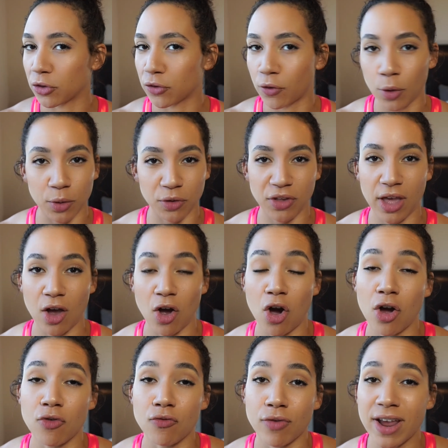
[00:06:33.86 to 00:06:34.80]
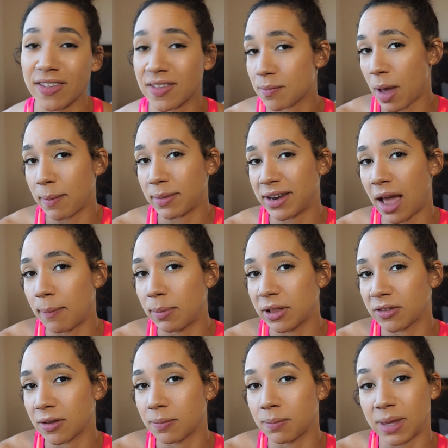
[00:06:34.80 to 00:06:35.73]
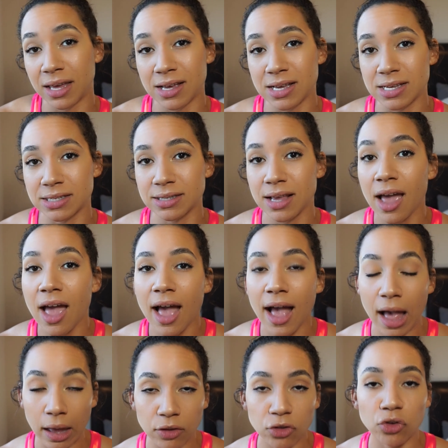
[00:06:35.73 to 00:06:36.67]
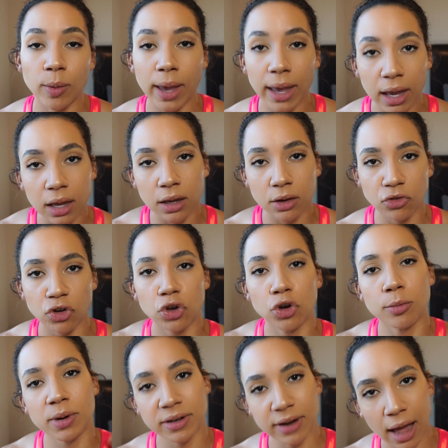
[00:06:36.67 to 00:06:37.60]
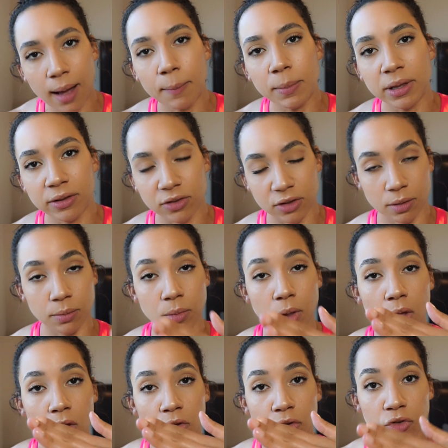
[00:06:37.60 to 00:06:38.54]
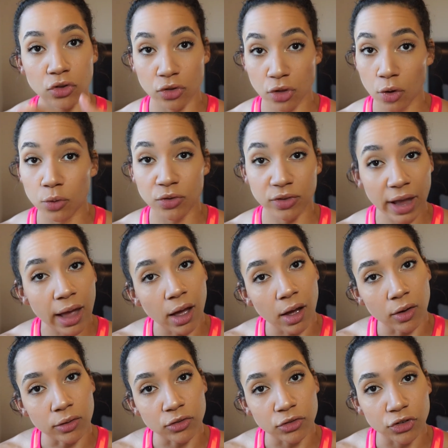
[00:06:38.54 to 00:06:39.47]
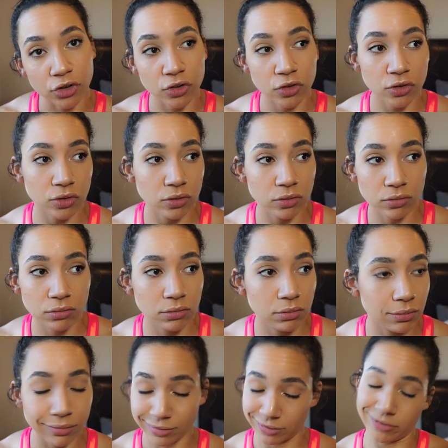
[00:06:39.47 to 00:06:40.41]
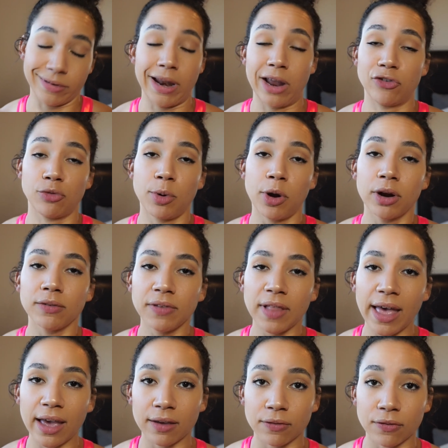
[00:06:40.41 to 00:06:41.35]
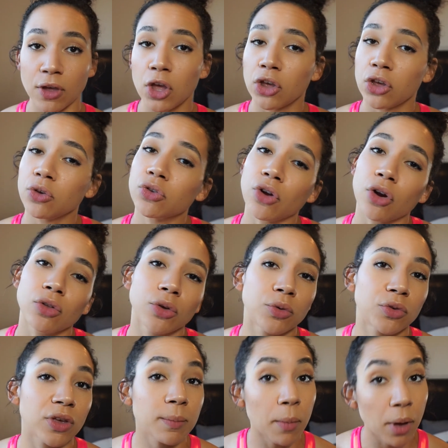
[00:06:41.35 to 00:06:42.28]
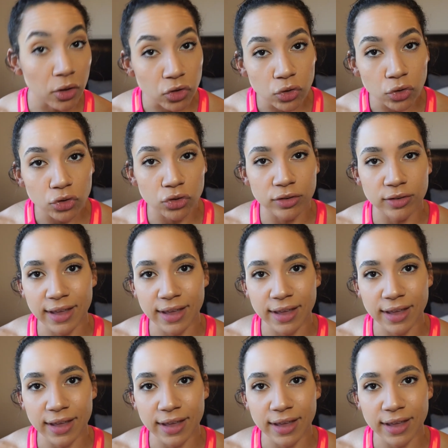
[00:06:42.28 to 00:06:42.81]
focusing on raising my metabolism because as you age, your metabolism slows down. Just it's a natural part of life. You start losing muscle